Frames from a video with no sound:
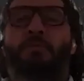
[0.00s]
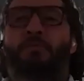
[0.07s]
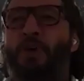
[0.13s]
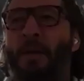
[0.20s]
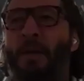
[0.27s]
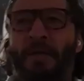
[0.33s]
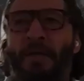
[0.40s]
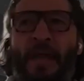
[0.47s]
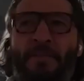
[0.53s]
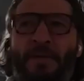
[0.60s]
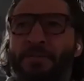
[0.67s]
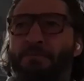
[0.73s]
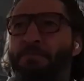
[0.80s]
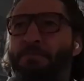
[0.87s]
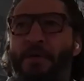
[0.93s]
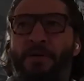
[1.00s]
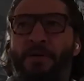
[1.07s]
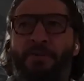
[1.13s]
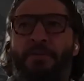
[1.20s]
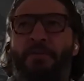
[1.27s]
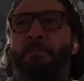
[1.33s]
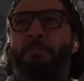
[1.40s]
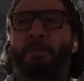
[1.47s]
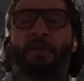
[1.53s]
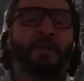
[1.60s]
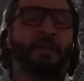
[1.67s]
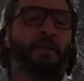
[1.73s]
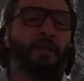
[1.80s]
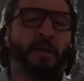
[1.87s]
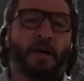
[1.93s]
drop in gaming is built
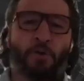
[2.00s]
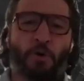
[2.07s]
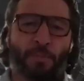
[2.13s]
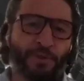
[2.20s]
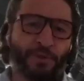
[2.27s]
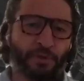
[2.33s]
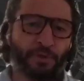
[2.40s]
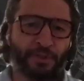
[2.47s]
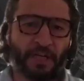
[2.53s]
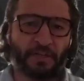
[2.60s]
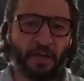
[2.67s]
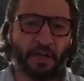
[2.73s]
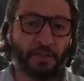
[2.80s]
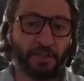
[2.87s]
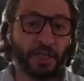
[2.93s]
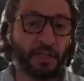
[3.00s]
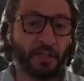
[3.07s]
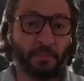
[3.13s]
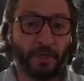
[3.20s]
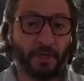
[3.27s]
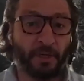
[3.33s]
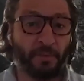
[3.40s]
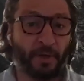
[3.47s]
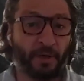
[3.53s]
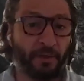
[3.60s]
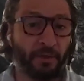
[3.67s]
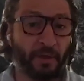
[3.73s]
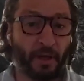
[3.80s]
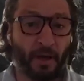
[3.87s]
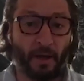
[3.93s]
completely on open source technology to begin with.
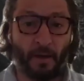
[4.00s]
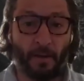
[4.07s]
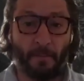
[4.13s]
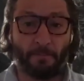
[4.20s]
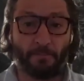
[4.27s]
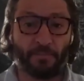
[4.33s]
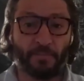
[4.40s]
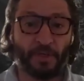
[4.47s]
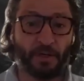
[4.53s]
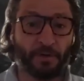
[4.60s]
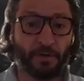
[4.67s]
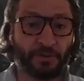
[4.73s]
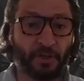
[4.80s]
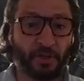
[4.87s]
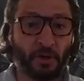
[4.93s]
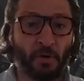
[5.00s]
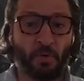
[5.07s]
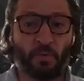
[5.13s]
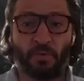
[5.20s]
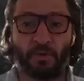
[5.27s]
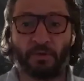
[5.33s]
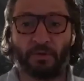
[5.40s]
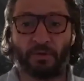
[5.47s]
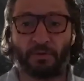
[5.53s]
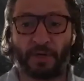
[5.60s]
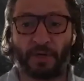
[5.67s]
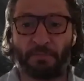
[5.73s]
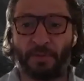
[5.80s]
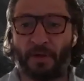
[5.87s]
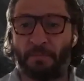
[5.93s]
Um, you know, so
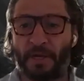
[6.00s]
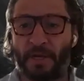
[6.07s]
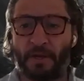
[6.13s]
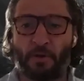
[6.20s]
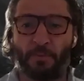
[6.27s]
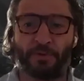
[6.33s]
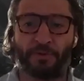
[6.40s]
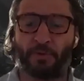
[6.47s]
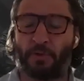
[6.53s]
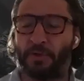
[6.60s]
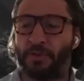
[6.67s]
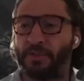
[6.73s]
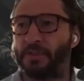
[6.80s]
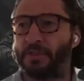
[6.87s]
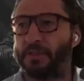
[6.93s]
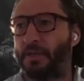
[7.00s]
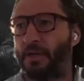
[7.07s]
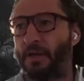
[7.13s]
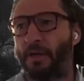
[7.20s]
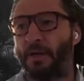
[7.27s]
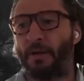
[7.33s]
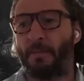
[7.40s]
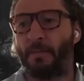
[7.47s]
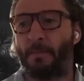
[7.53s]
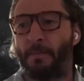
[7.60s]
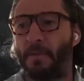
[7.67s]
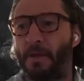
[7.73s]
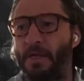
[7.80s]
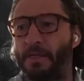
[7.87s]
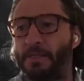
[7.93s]
Greenplum being open source,
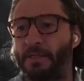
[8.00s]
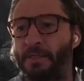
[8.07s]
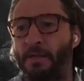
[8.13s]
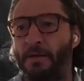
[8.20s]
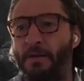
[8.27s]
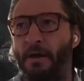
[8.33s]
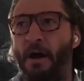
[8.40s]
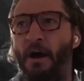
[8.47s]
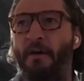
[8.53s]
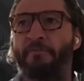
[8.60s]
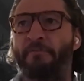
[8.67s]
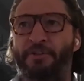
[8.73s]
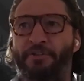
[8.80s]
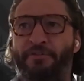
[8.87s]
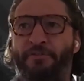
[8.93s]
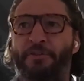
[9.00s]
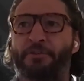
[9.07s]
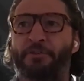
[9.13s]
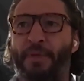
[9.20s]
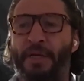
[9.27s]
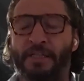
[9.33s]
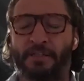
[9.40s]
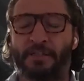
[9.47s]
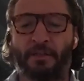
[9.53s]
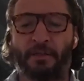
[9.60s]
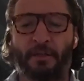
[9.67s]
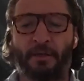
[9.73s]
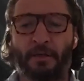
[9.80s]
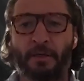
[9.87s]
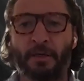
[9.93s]
um, it's an obvious first place to
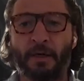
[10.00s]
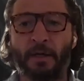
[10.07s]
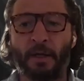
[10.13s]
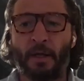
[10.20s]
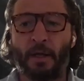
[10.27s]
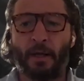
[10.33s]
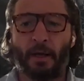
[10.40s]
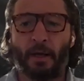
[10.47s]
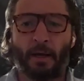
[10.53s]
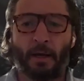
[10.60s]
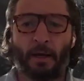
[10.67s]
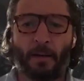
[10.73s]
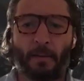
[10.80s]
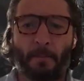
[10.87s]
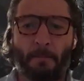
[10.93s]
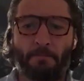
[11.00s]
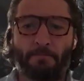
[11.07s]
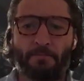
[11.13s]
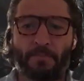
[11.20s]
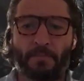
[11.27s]
look. Um,